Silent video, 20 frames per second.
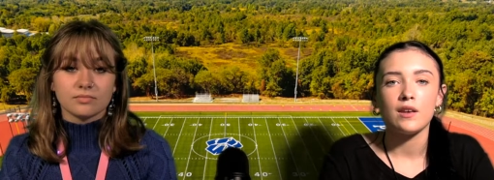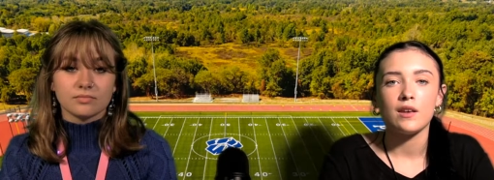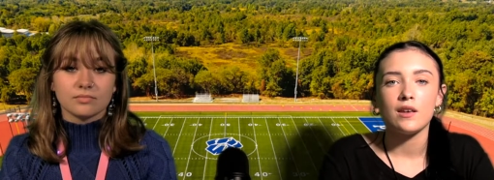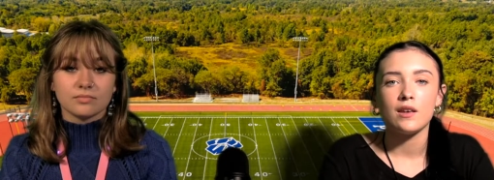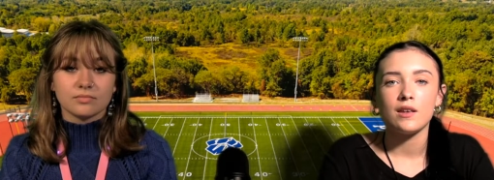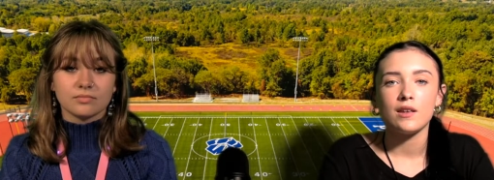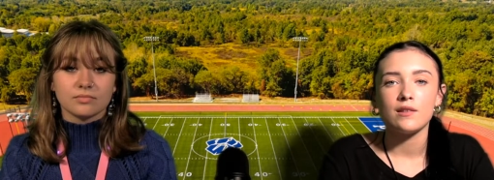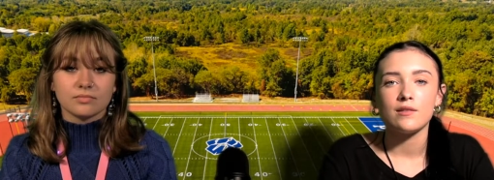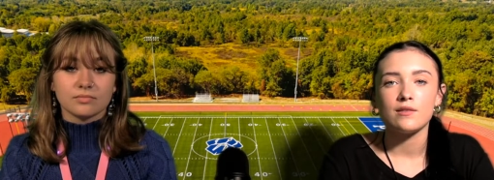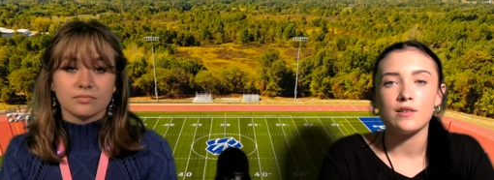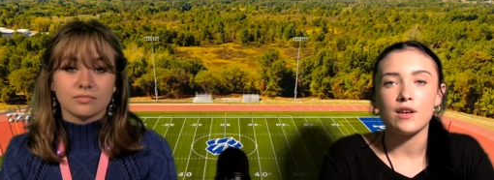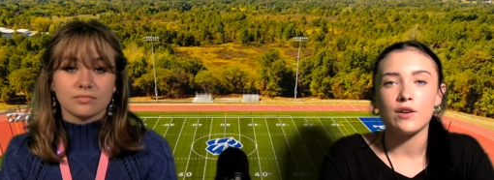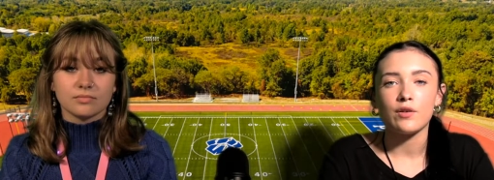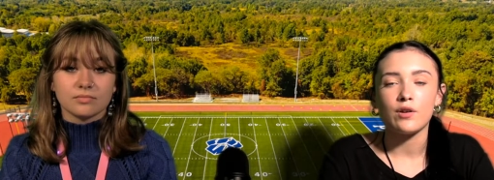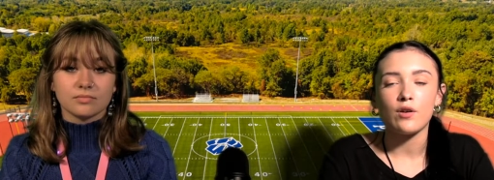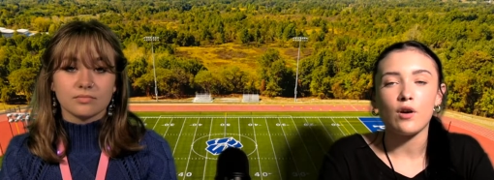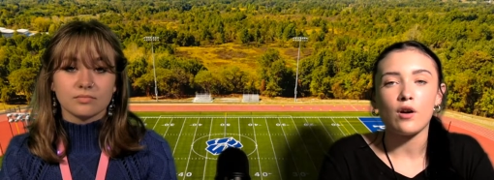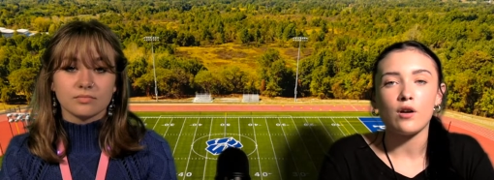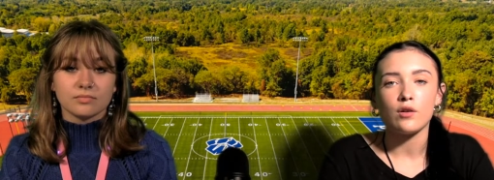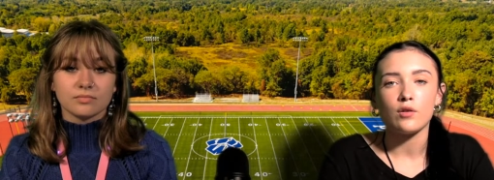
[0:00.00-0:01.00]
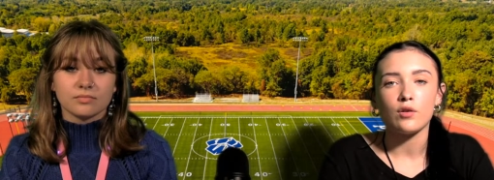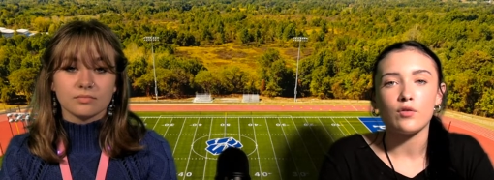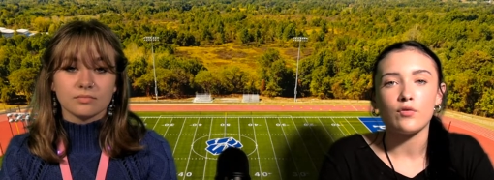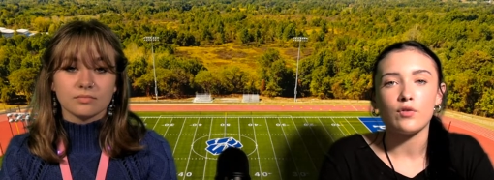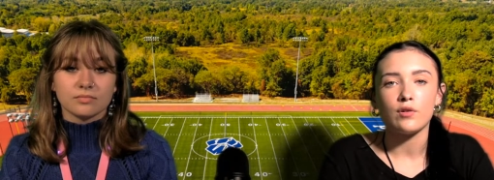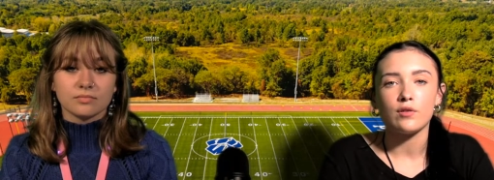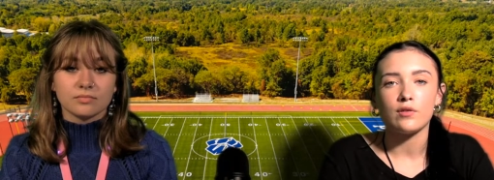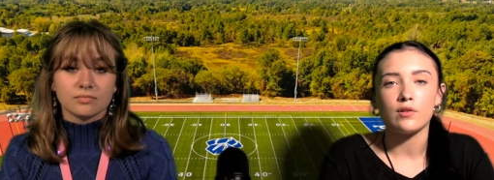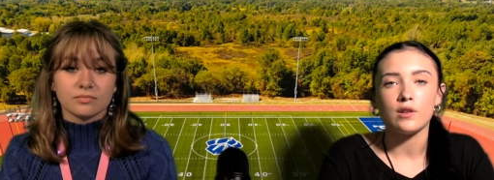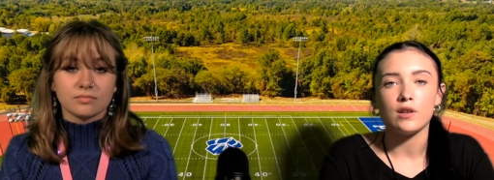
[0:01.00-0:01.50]
Speaker 1: Sacred Heart
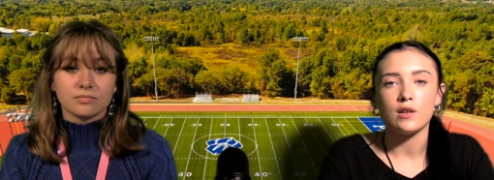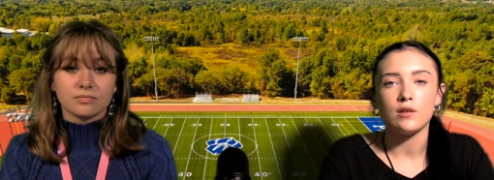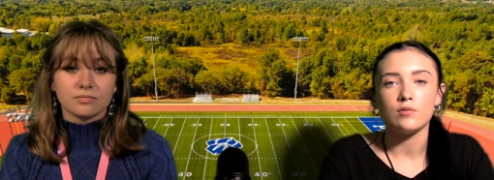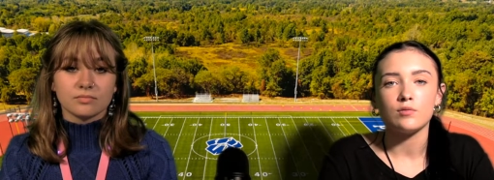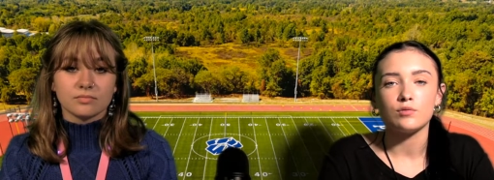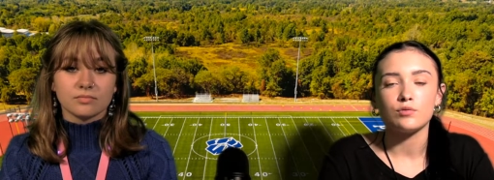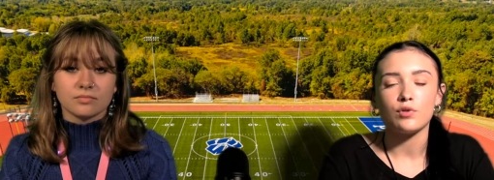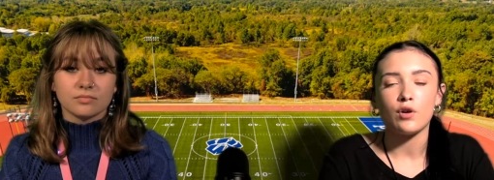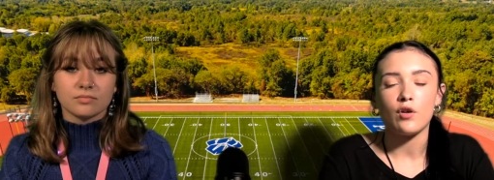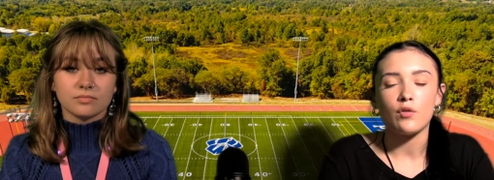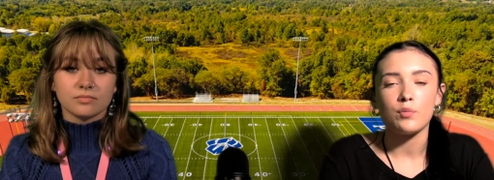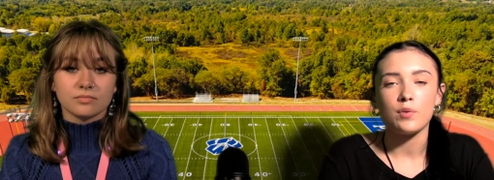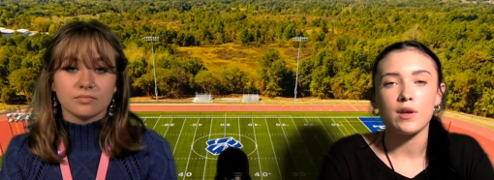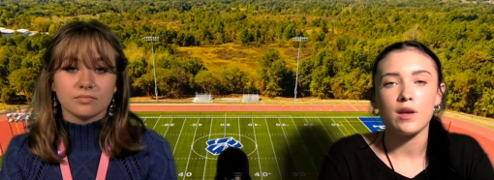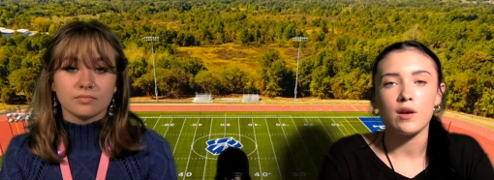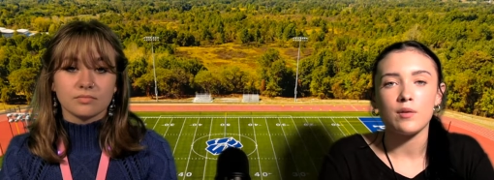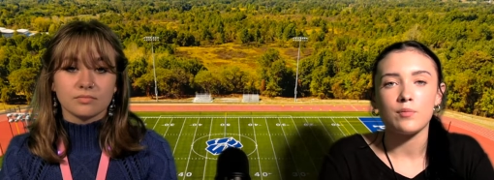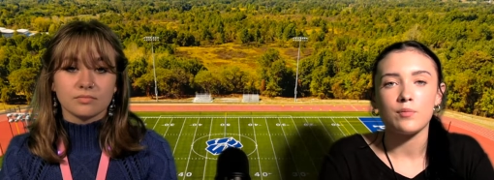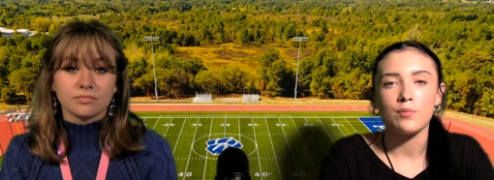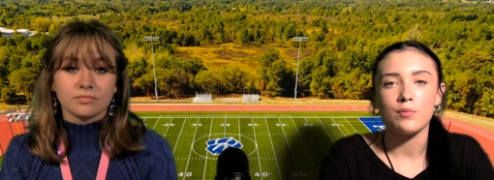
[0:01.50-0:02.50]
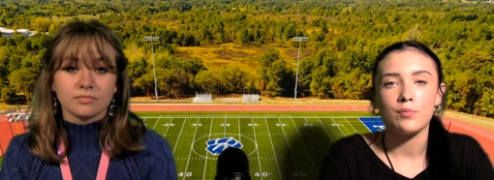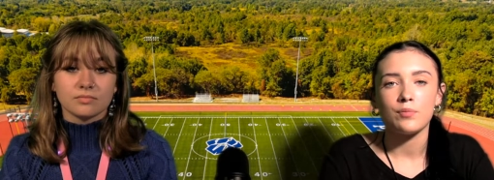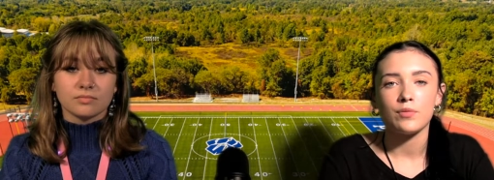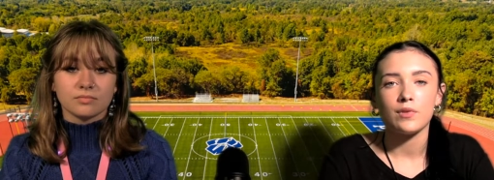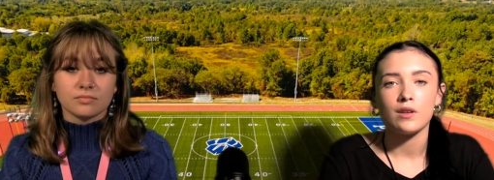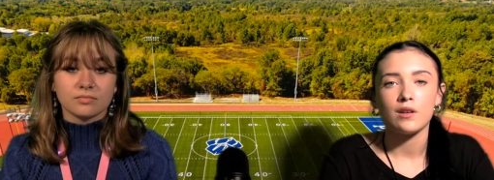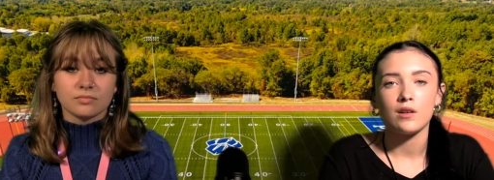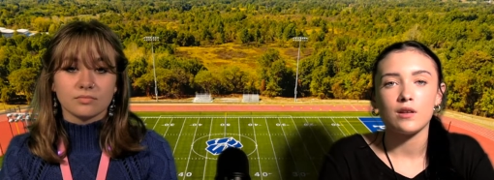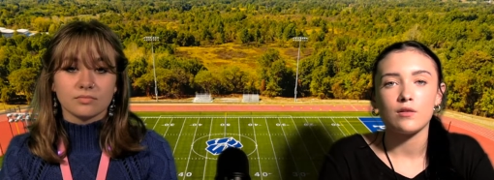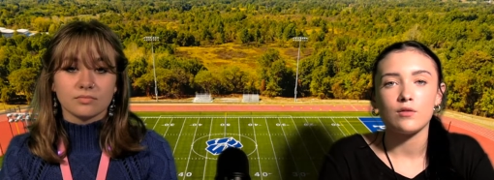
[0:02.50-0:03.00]
University, 12 p.m.,
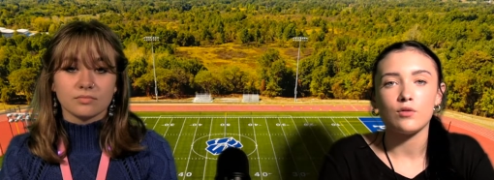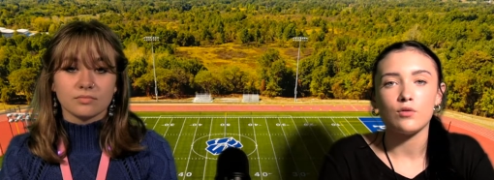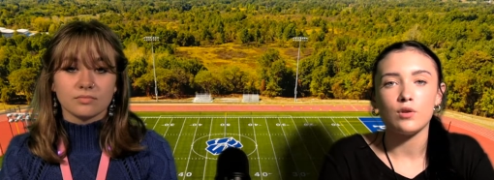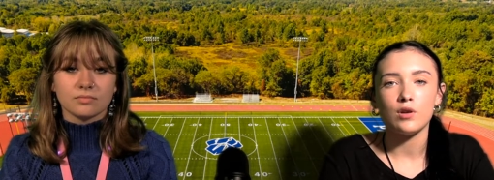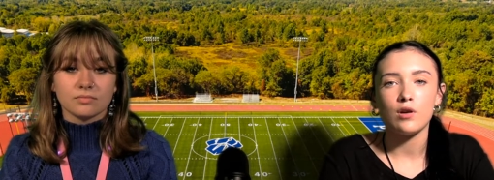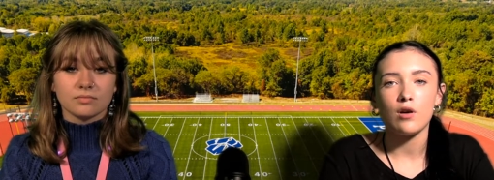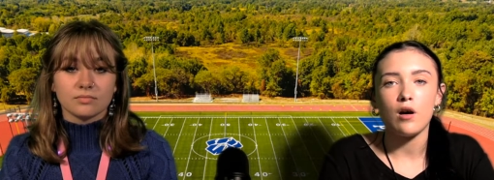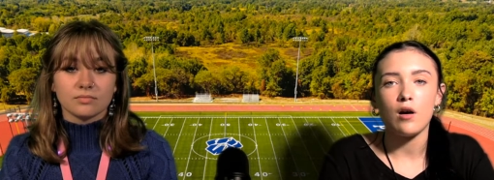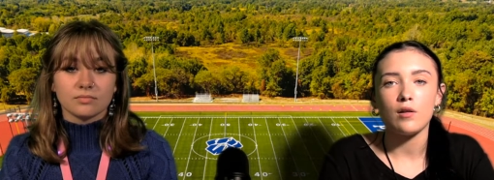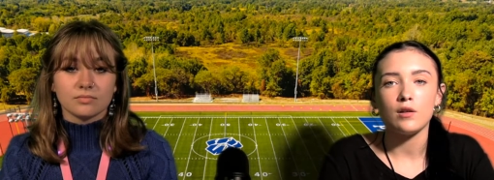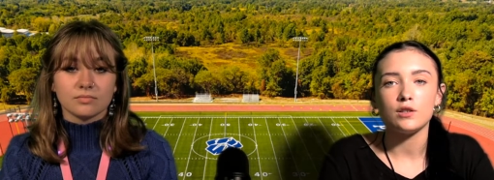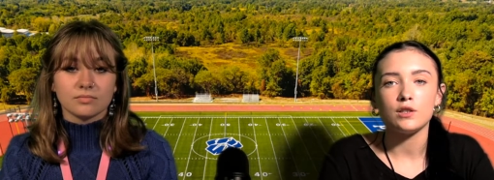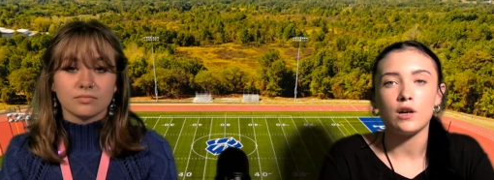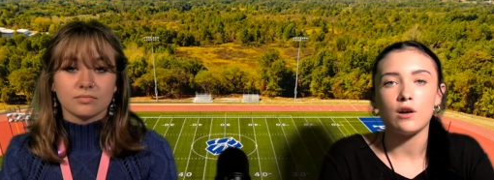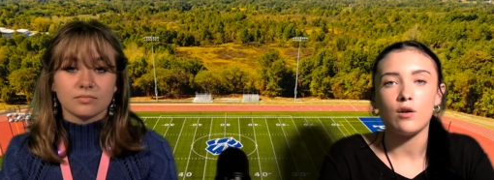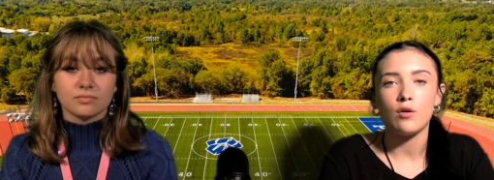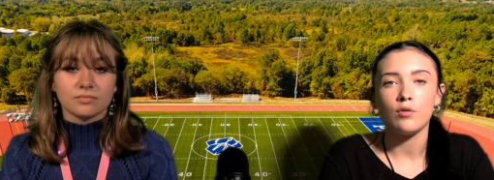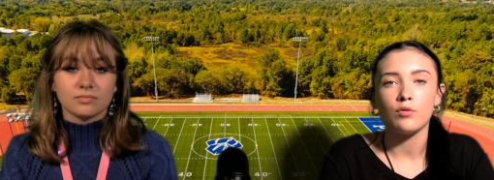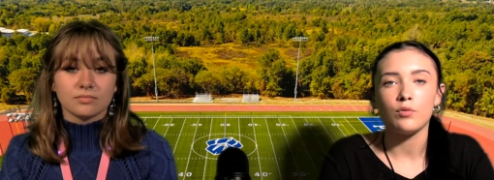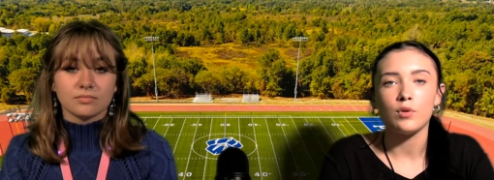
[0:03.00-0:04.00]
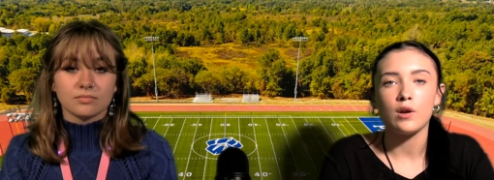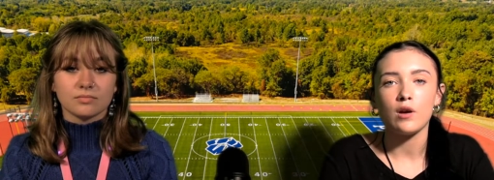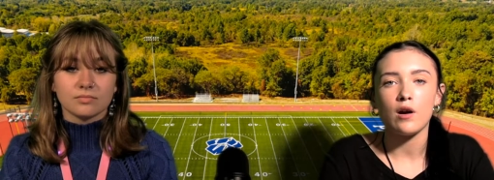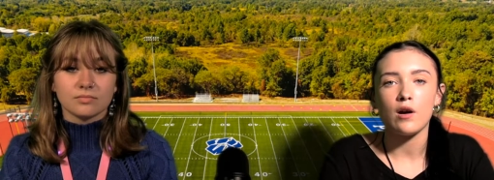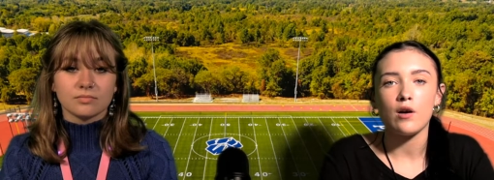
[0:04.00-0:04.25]
SUNY College at Oswego,